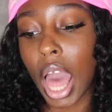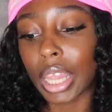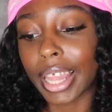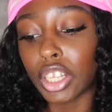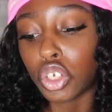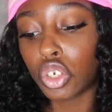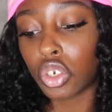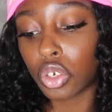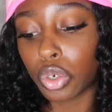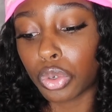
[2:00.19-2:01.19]
let's
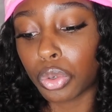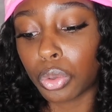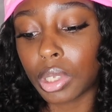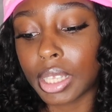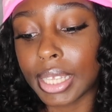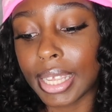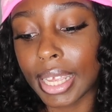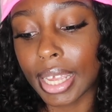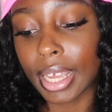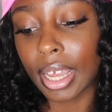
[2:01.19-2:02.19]
choose
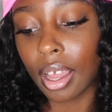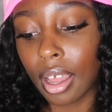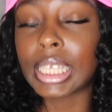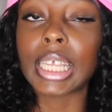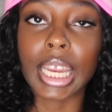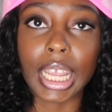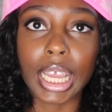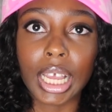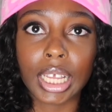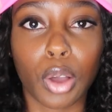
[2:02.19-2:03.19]
the
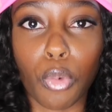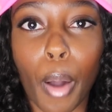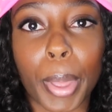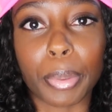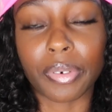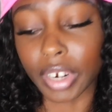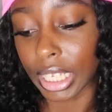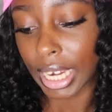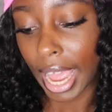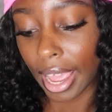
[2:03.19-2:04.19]
city wallpaper for
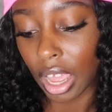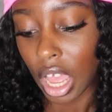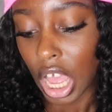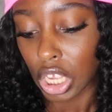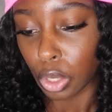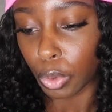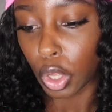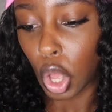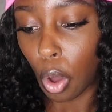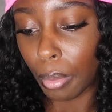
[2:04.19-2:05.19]
today. So when
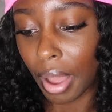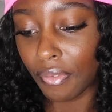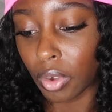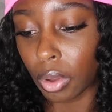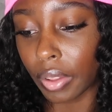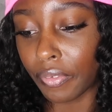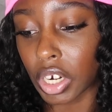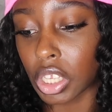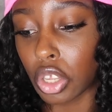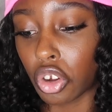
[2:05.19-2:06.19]
you go on my phone, the
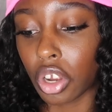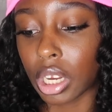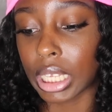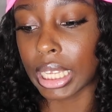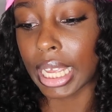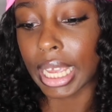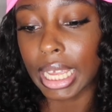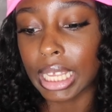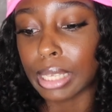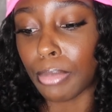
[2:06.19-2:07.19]
first thing you're going to see
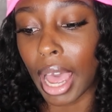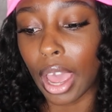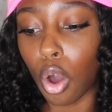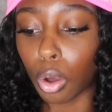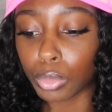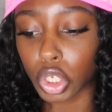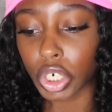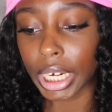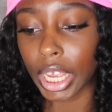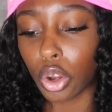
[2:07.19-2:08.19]
is my home
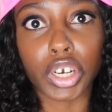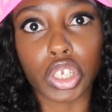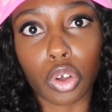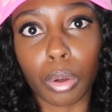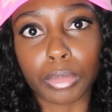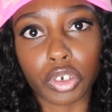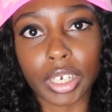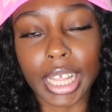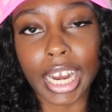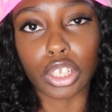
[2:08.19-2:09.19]
screen, first home
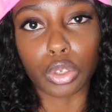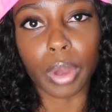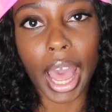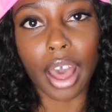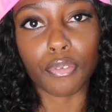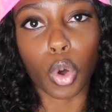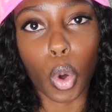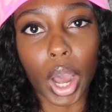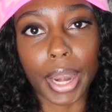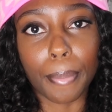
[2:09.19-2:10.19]
screen that I do have
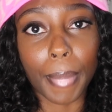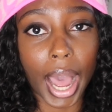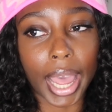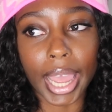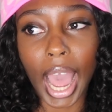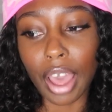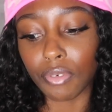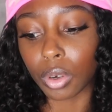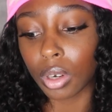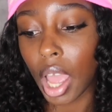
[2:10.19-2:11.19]
on my
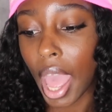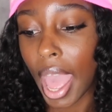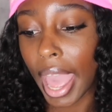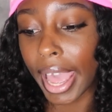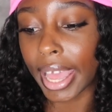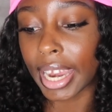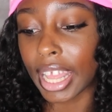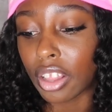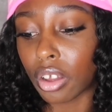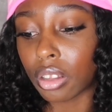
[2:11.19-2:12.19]
iPhone, and
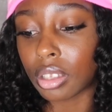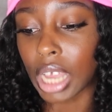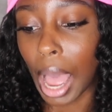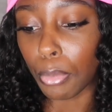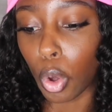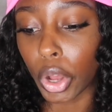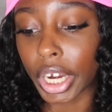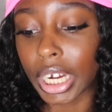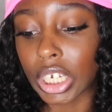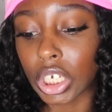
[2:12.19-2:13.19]
in the top
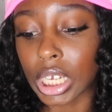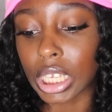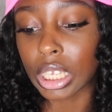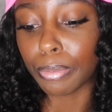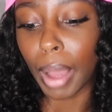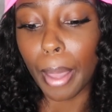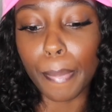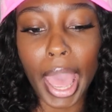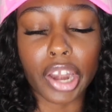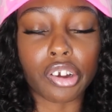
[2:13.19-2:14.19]
corner is just my
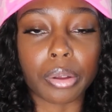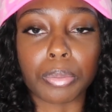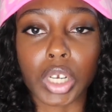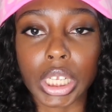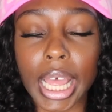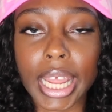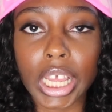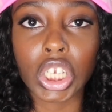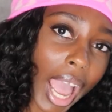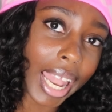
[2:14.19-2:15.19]
battery
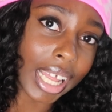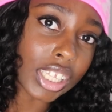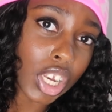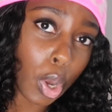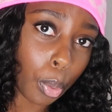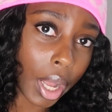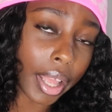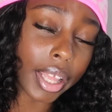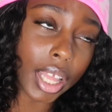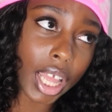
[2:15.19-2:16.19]
percentage. I like to know
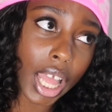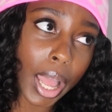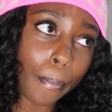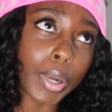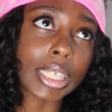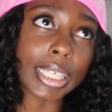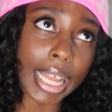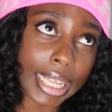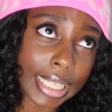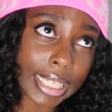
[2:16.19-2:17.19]
what
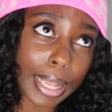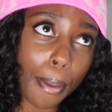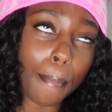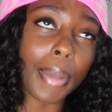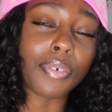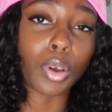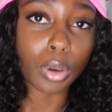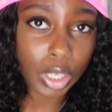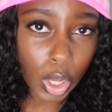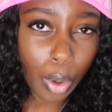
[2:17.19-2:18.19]
percent my phone
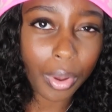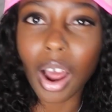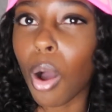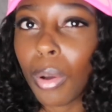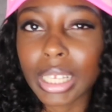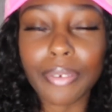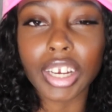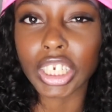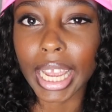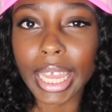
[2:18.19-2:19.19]
is on without always having
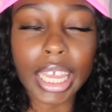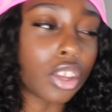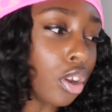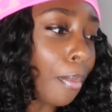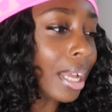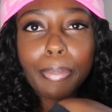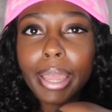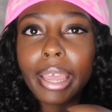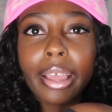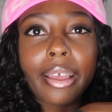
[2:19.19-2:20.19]
to check it, by
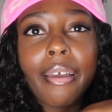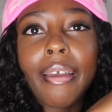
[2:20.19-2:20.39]
being